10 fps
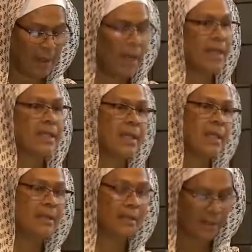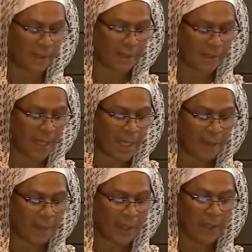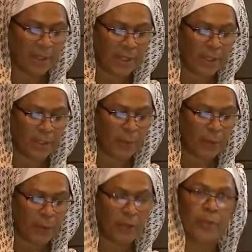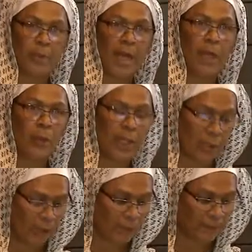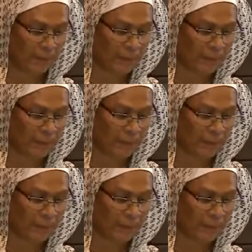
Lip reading: I say this instead because it is important to my location